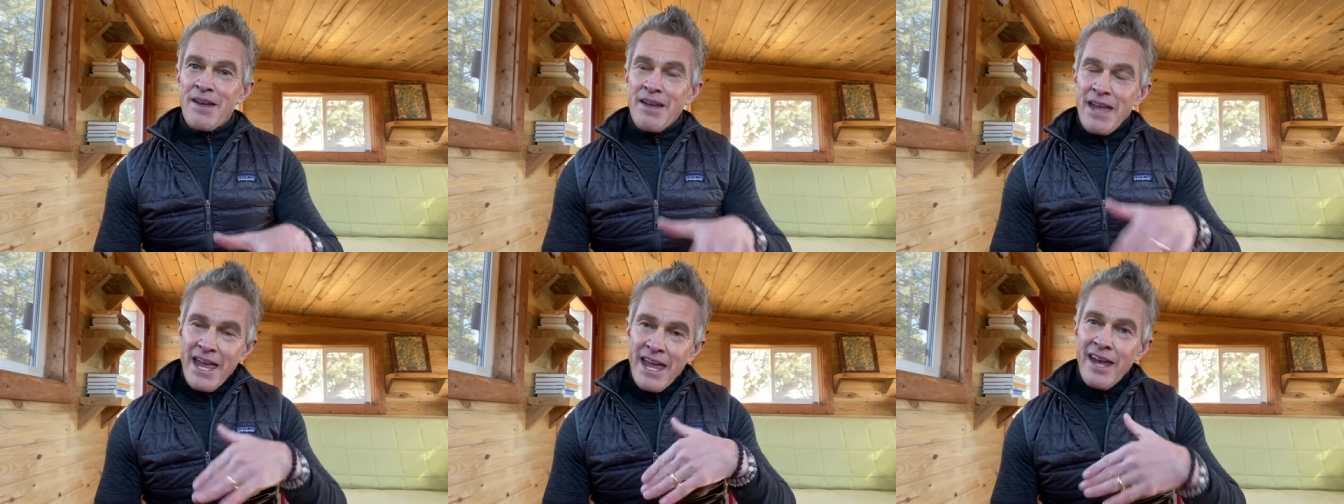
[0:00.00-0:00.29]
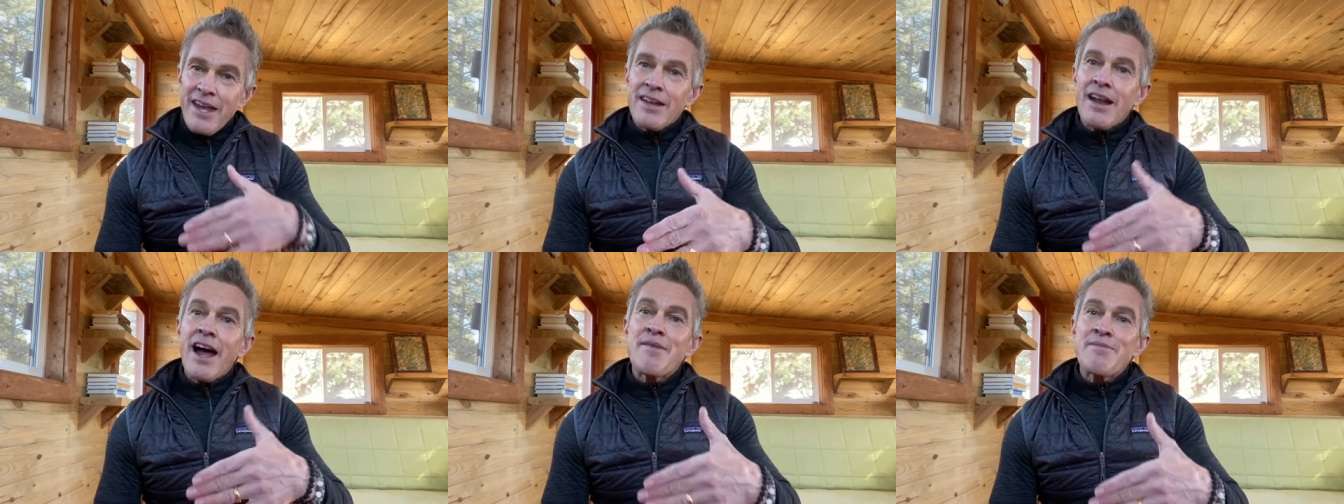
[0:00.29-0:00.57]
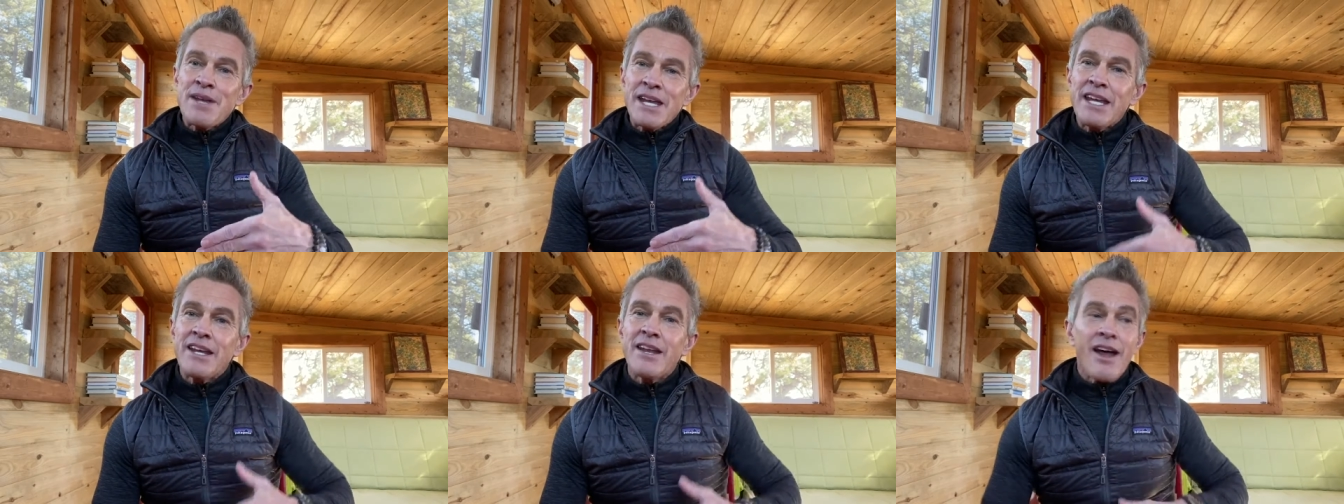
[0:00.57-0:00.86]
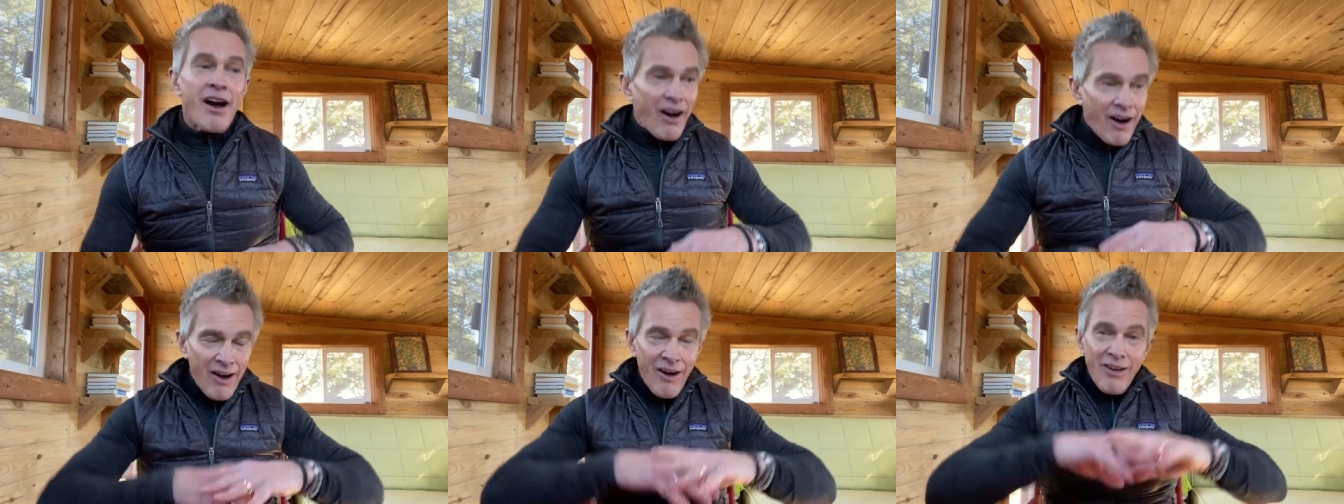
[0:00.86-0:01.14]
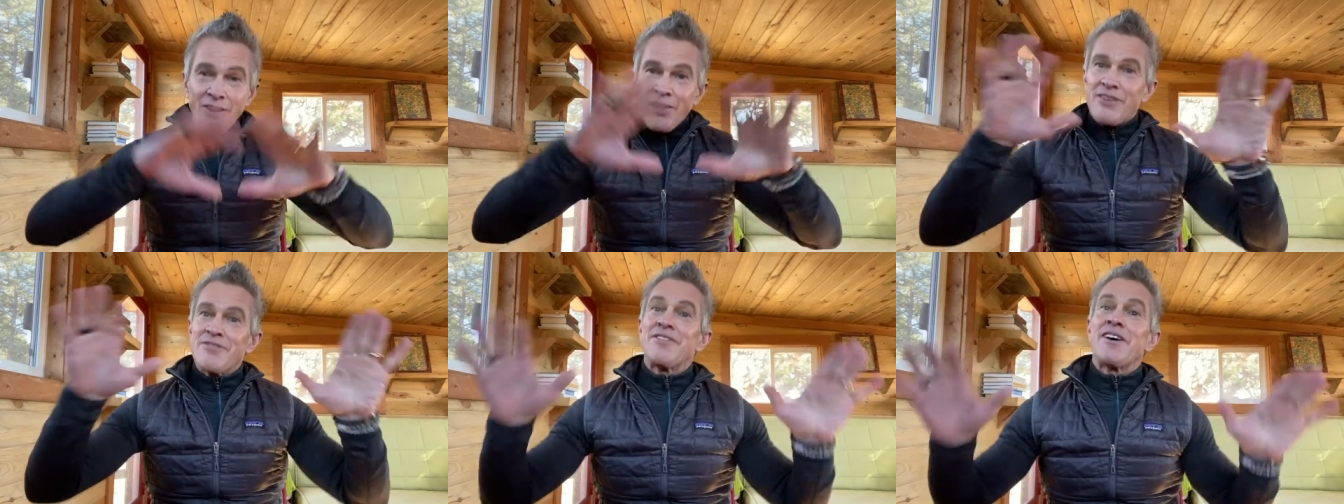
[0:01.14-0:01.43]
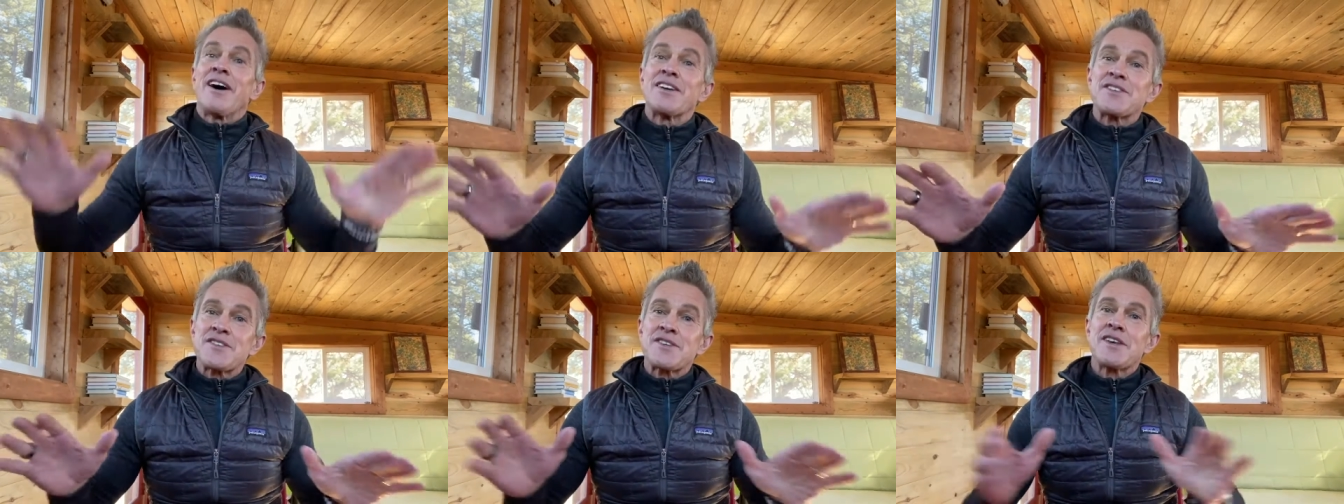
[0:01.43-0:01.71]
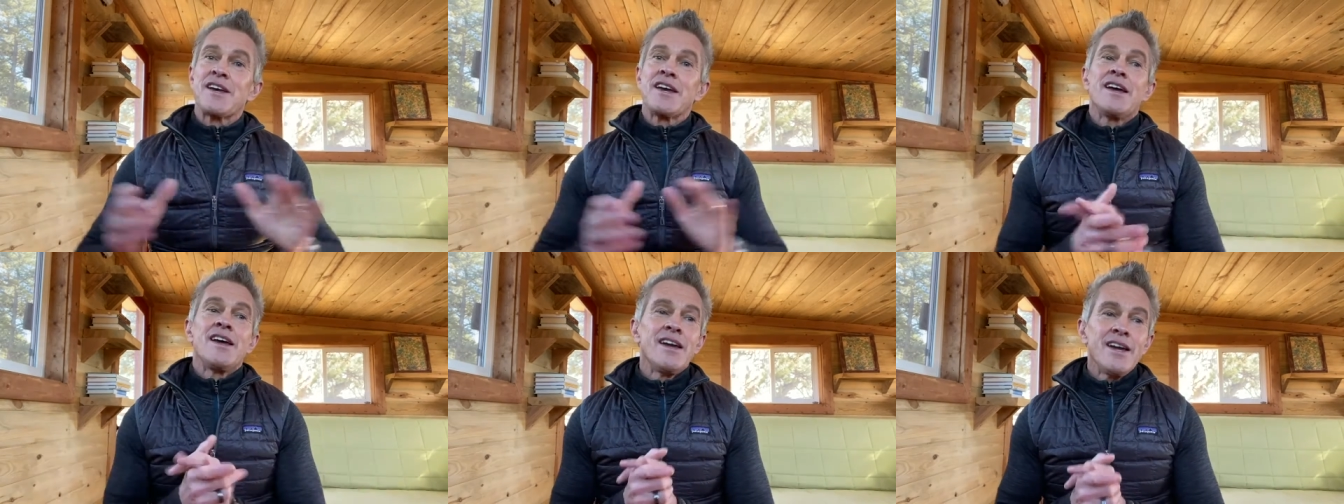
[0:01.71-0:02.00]
and I mean all of
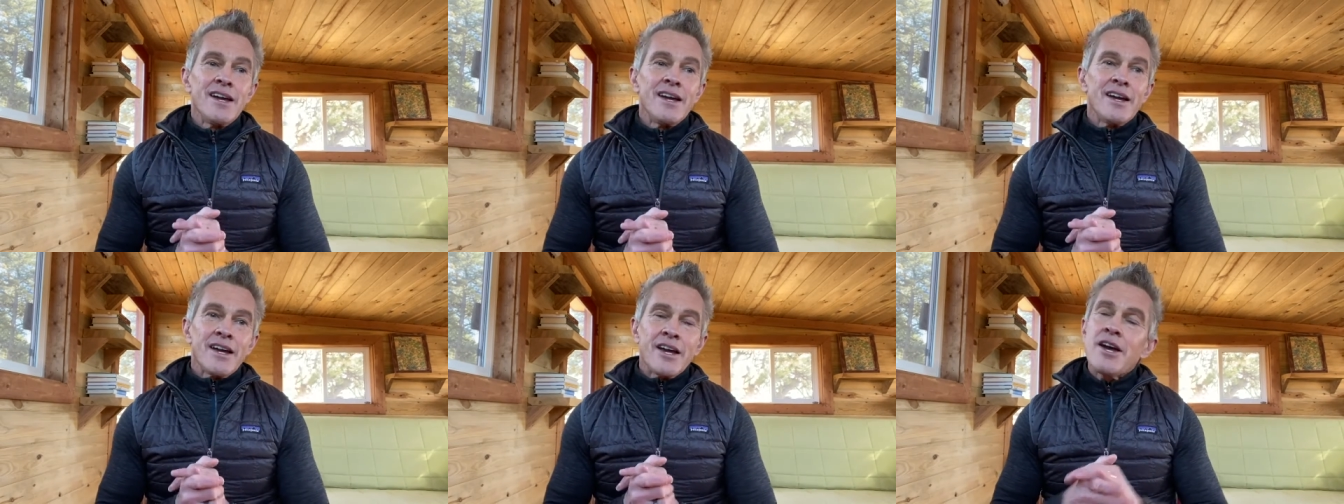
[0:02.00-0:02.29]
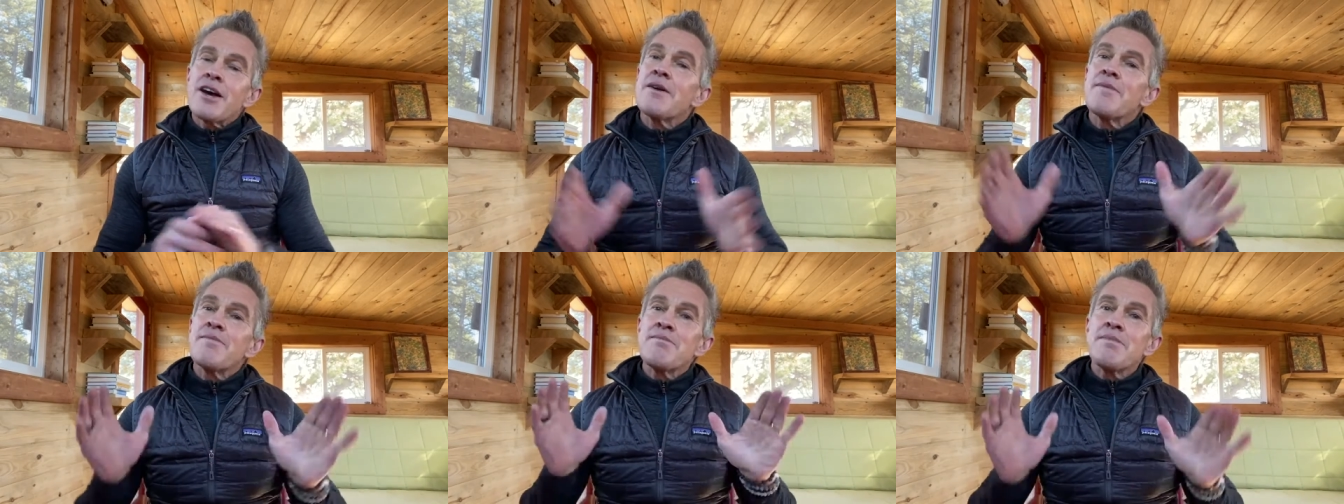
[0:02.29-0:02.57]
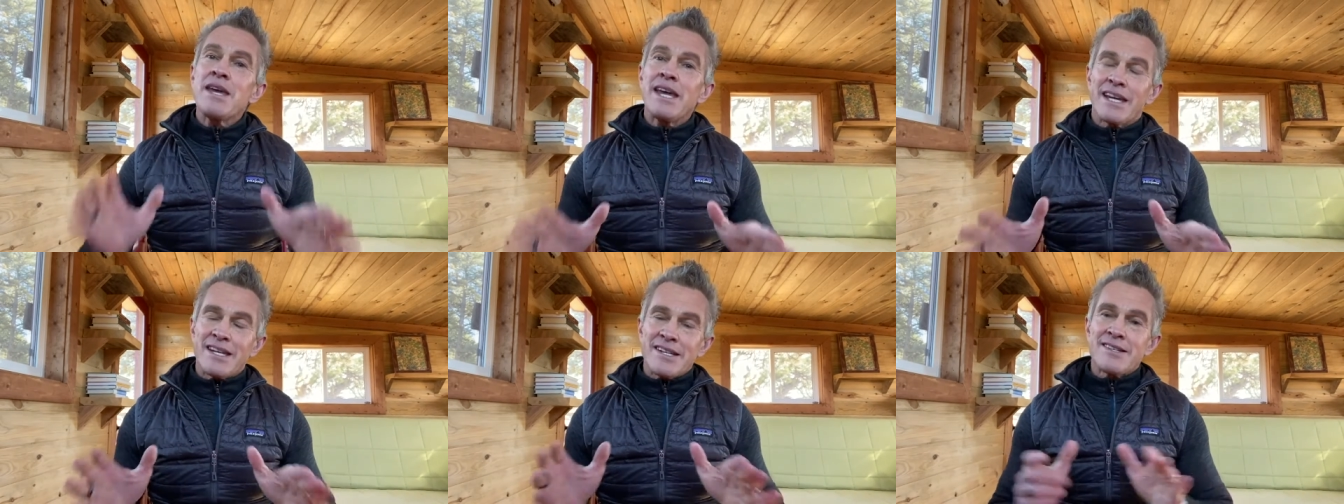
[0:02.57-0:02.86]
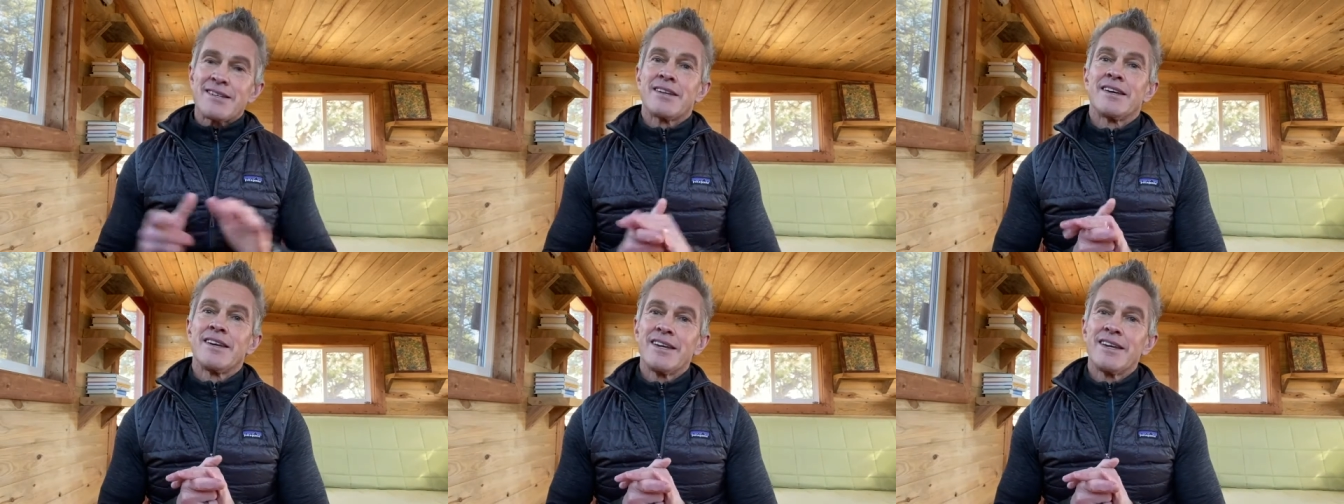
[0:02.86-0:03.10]
us, commit